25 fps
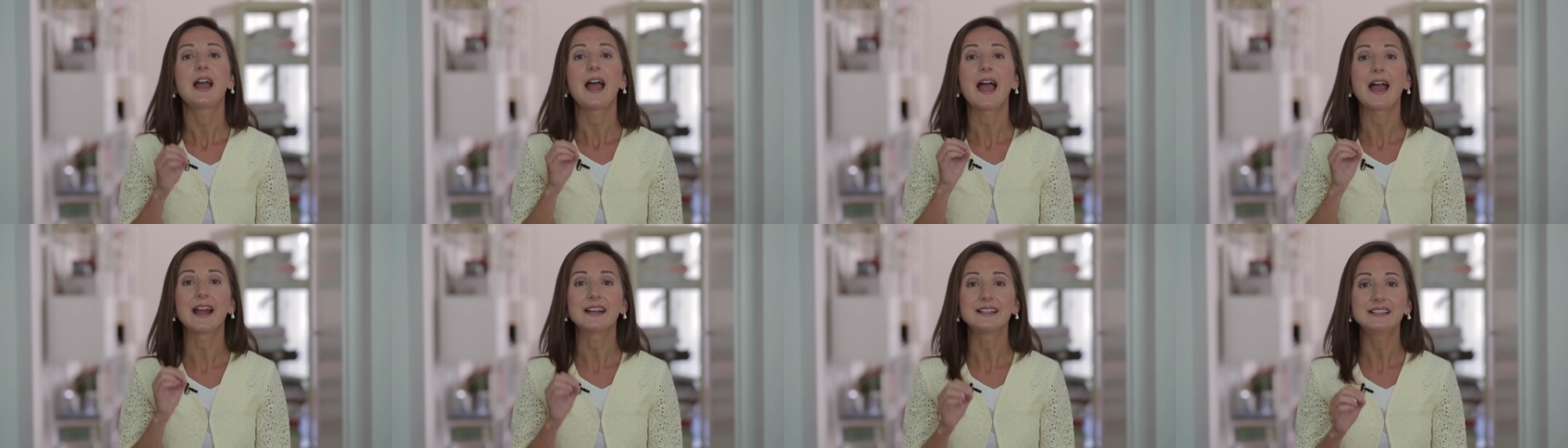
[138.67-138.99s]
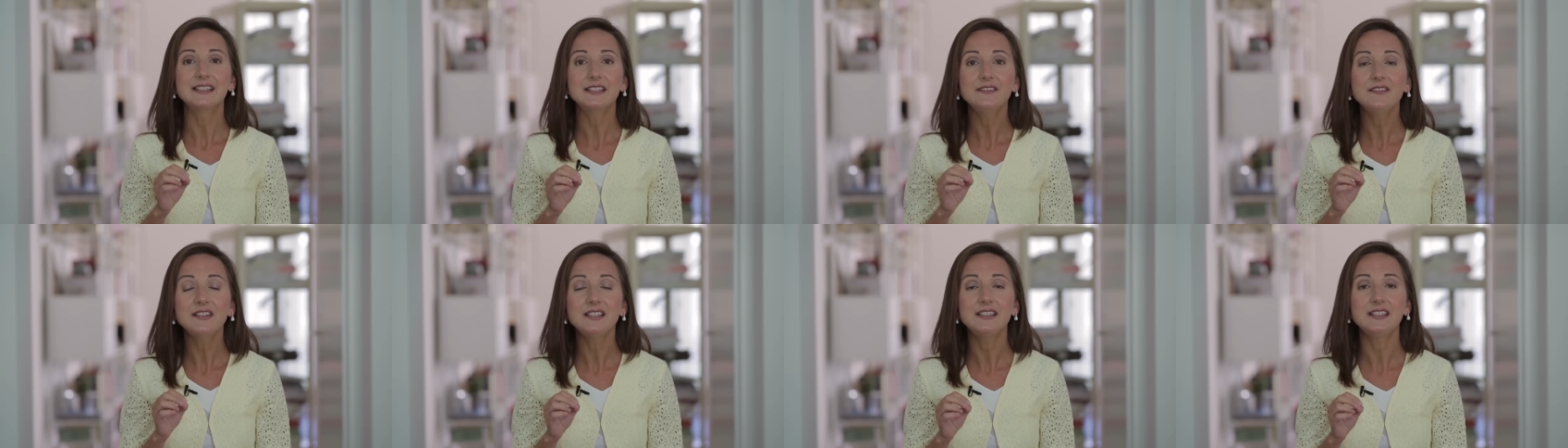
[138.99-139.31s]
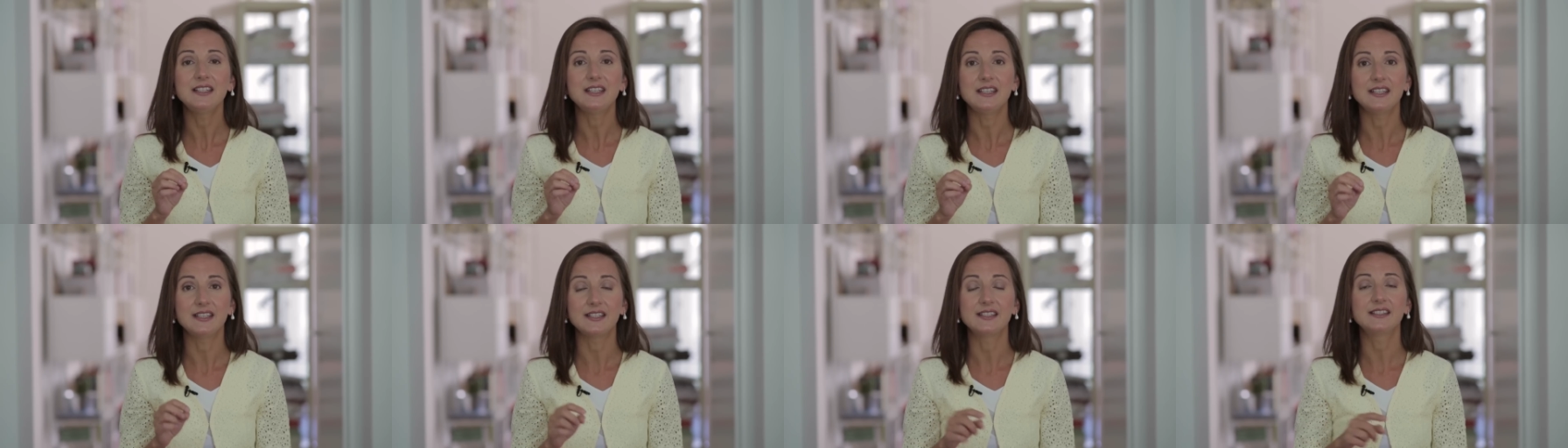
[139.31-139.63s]

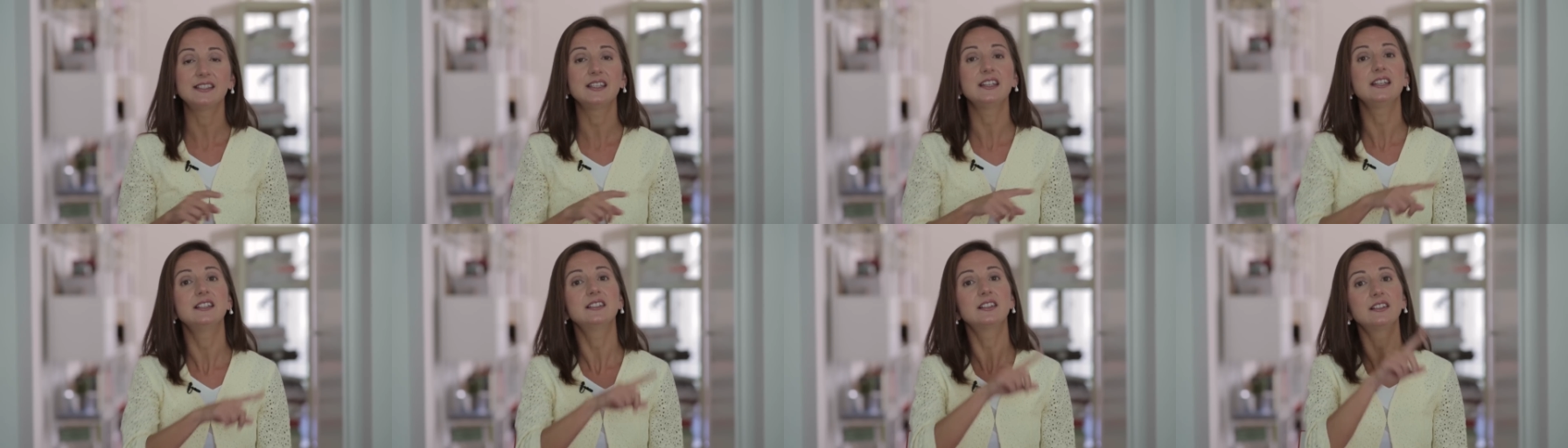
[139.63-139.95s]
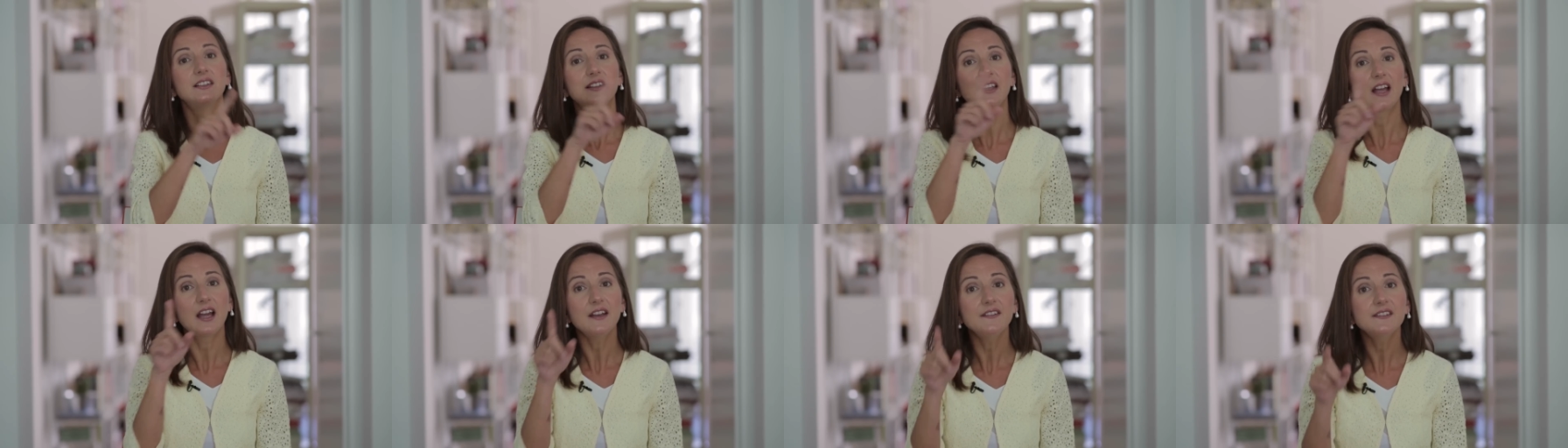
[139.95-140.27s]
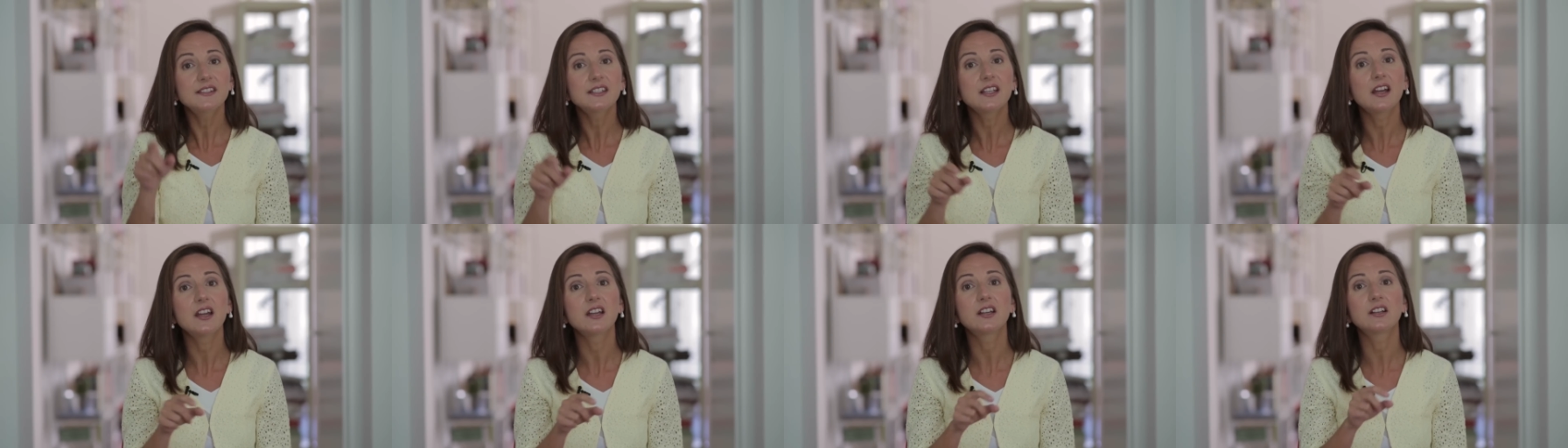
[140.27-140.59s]
activities in the
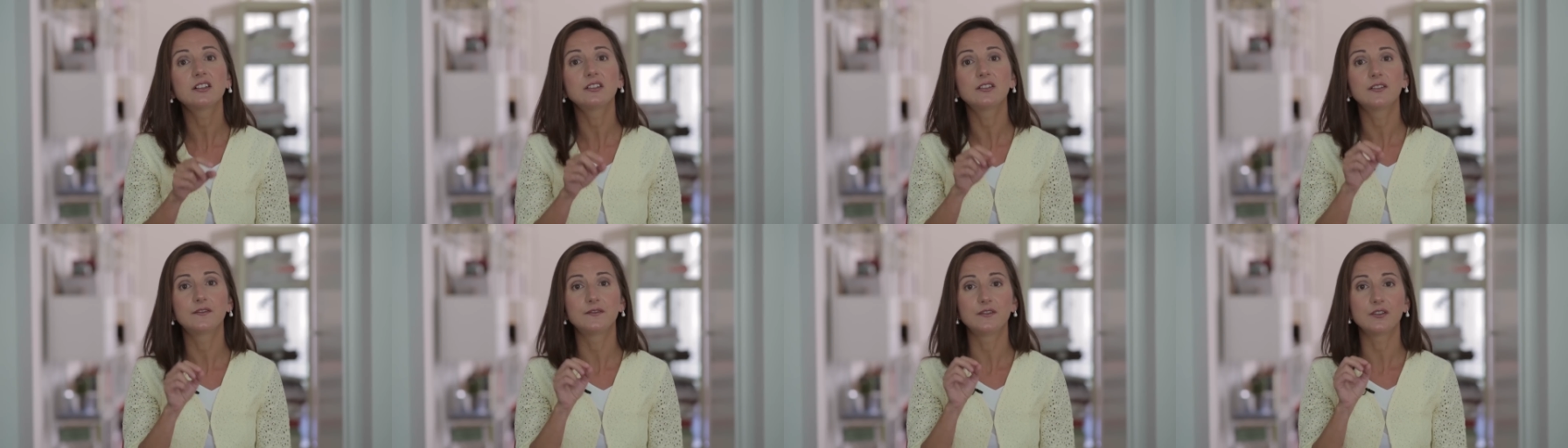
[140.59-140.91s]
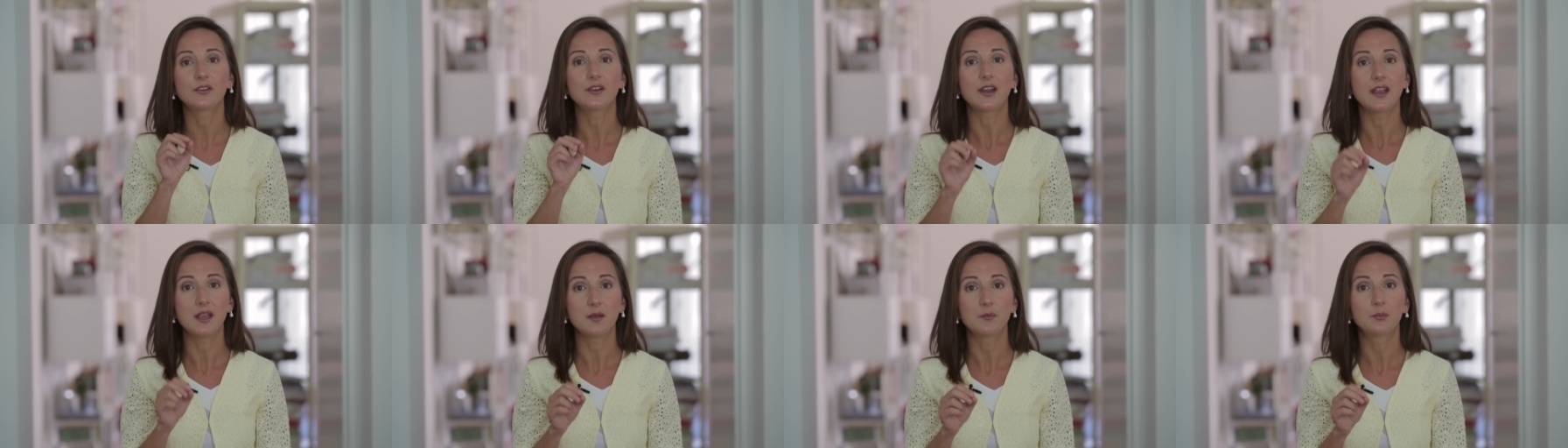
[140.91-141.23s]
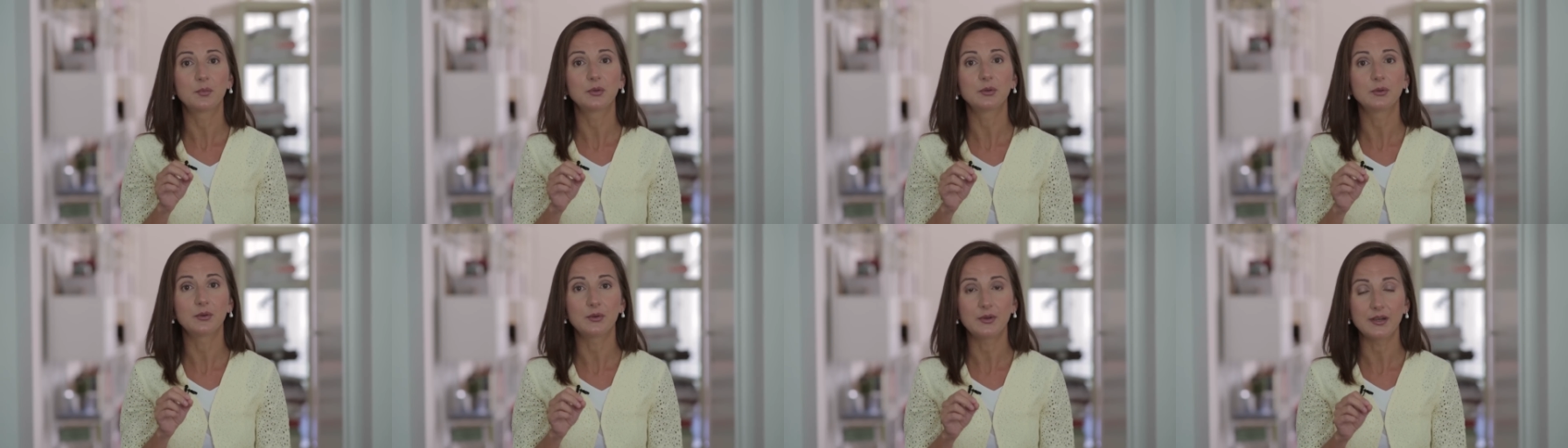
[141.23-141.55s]
life cycle of your
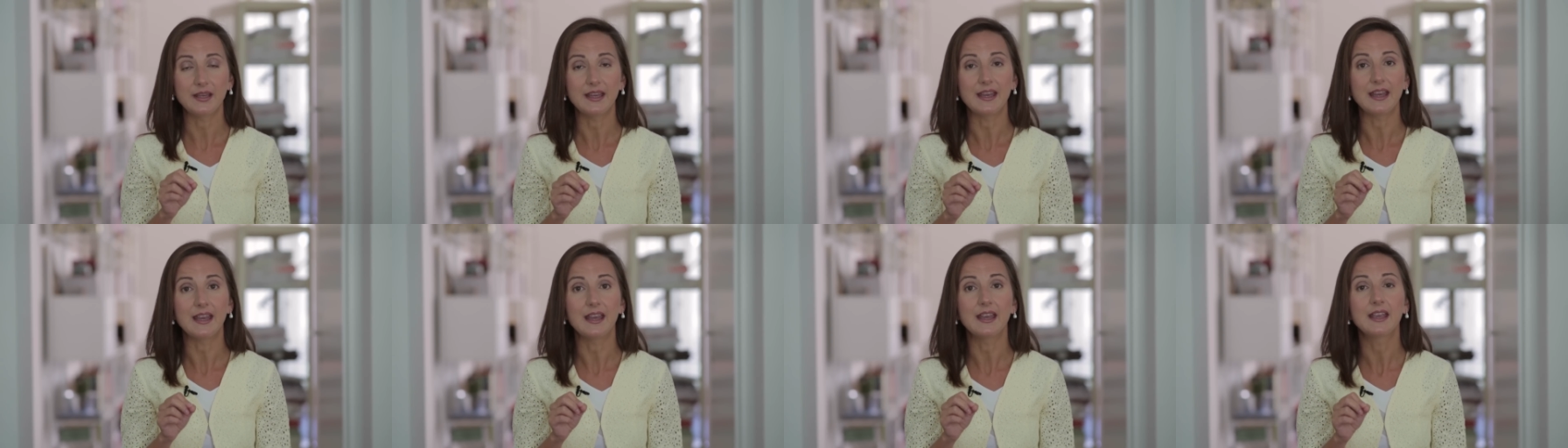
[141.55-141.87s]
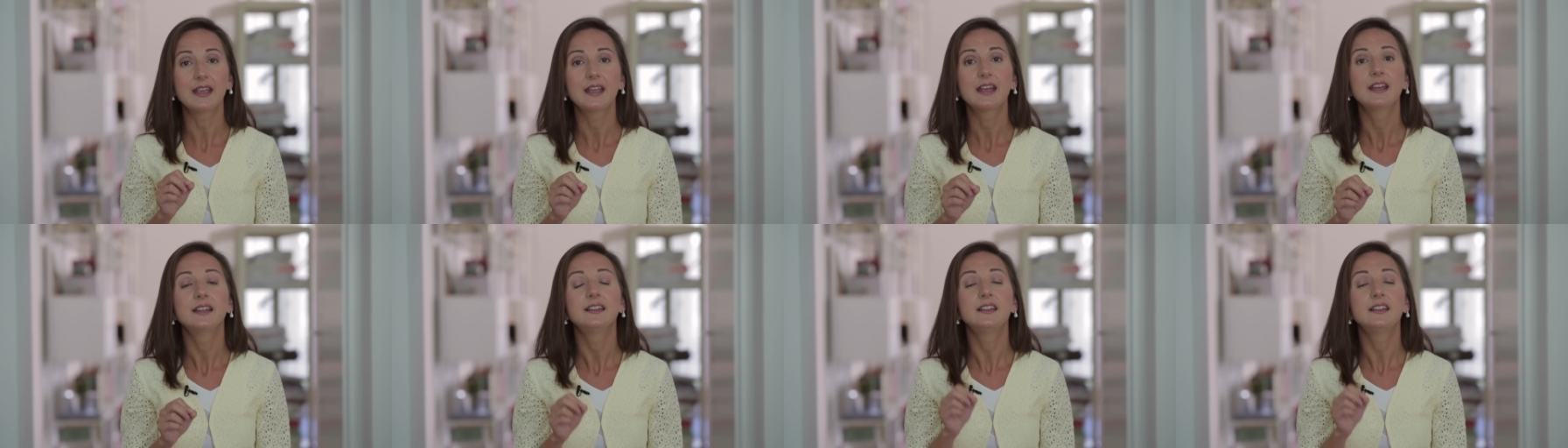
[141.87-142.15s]
employee